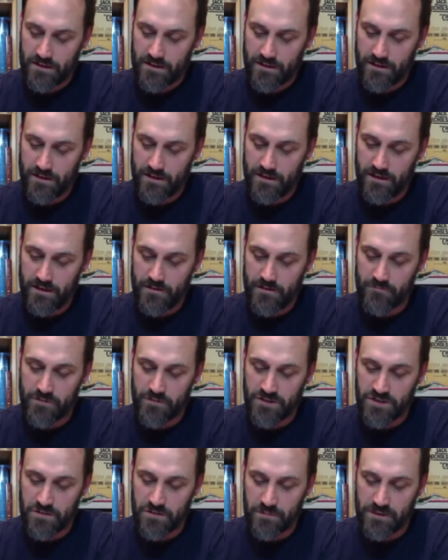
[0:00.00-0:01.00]

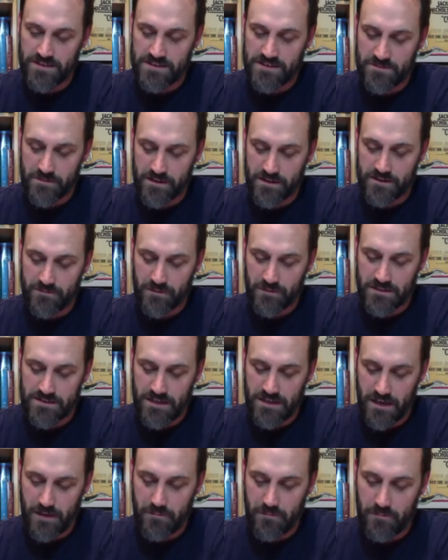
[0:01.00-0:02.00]
Richard B. Smith, what's
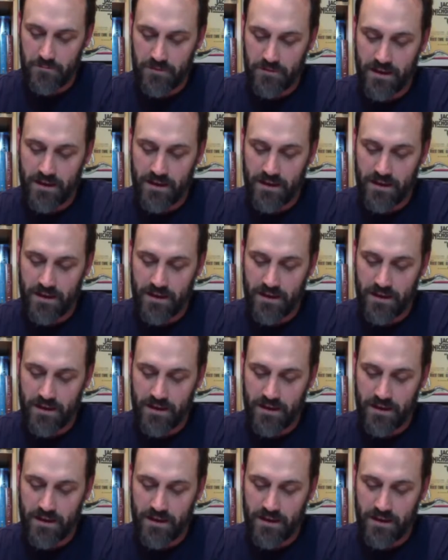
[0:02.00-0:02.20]
up?